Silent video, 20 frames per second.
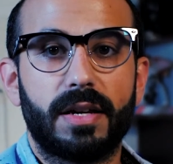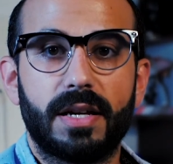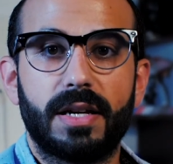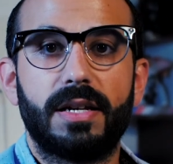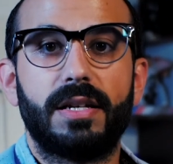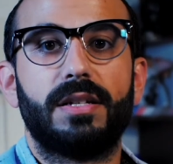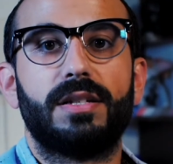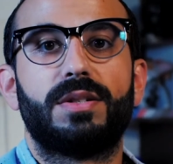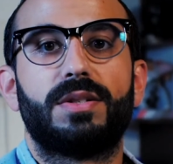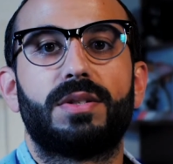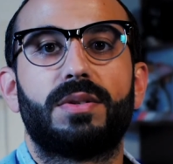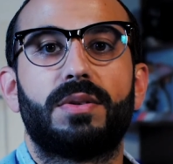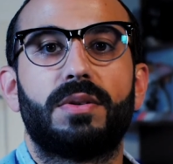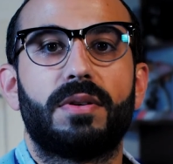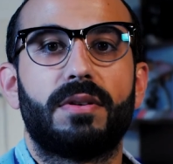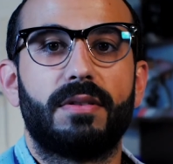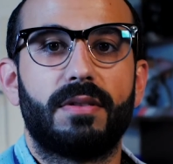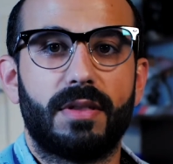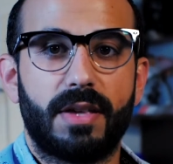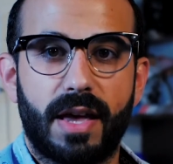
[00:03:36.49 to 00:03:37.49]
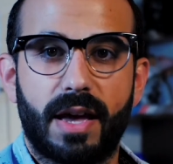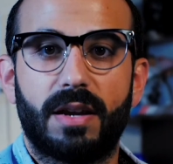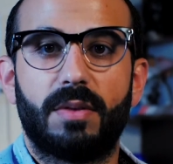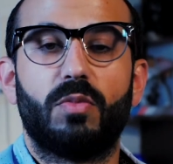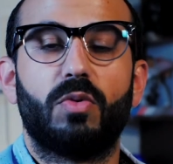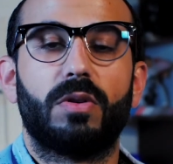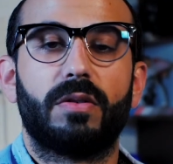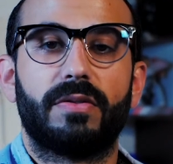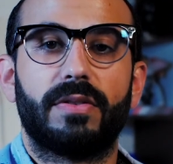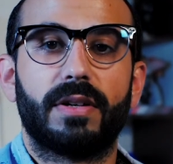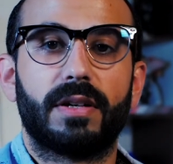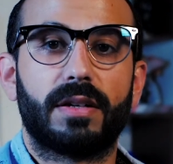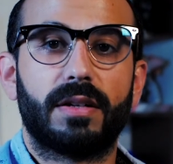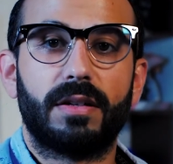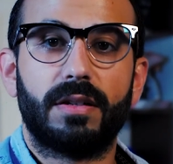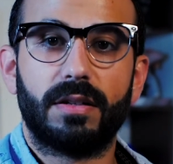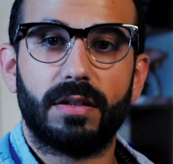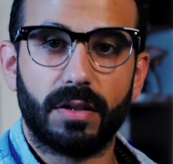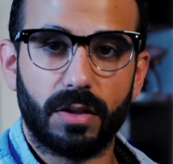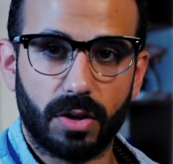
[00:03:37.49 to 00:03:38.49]
is the anamorphic
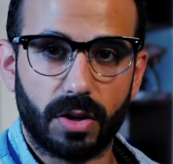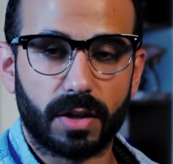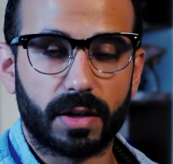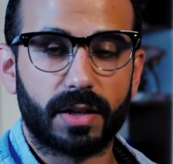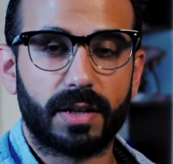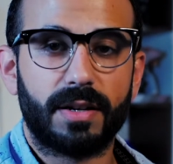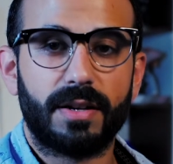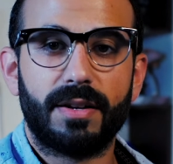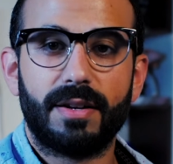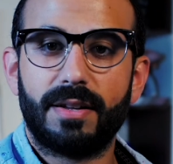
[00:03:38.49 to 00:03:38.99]
look,